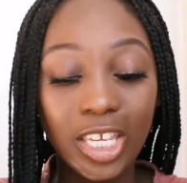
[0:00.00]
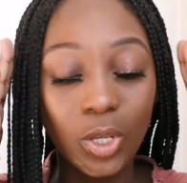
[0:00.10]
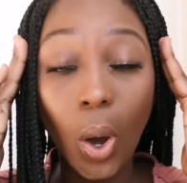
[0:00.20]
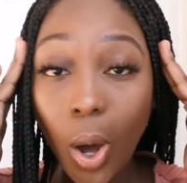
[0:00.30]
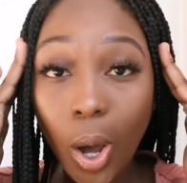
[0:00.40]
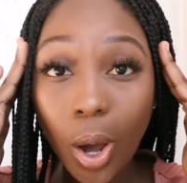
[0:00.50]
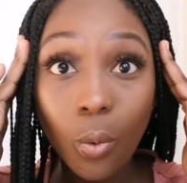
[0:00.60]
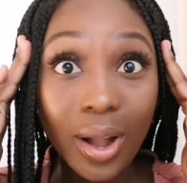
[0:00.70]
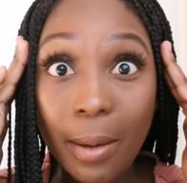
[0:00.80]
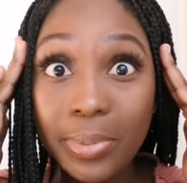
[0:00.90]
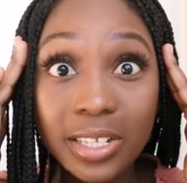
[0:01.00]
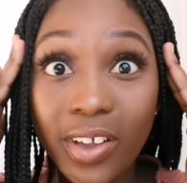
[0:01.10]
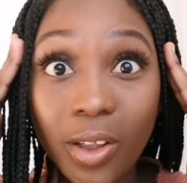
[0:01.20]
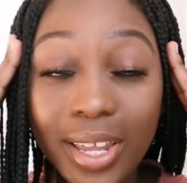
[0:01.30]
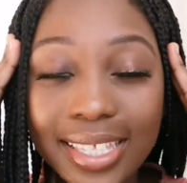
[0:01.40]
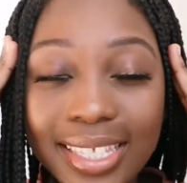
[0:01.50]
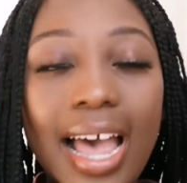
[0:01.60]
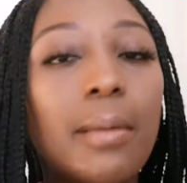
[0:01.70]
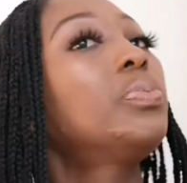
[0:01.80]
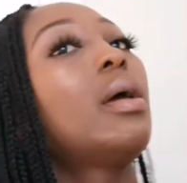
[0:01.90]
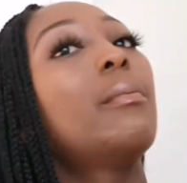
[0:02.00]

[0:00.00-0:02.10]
yo, what happens if I don't get time?